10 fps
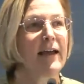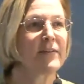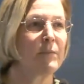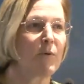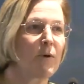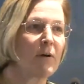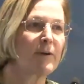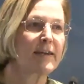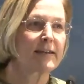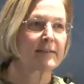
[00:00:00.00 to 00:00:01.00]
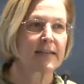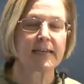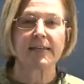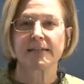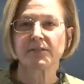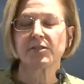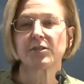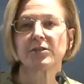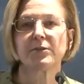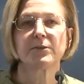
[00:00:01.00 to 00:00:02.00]
And the more we can lean
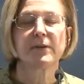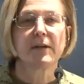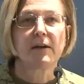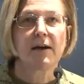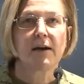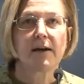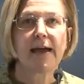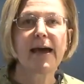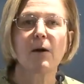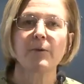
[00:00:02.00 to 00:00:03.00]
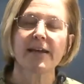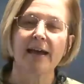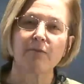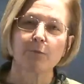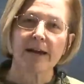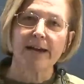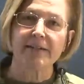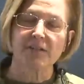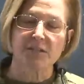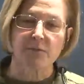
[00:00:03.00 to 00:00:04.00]
into uh, how we have
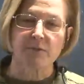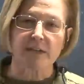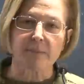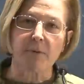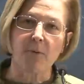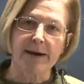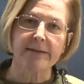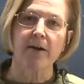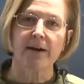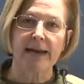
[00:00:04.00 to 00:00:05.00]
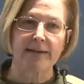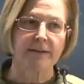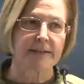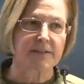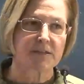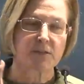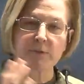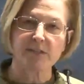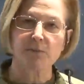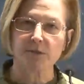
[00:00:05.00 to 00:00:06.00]
ways to really point our analysts to
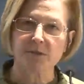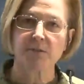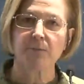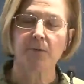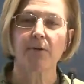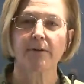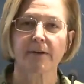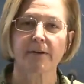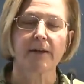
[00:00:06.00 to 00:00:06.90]
what's most important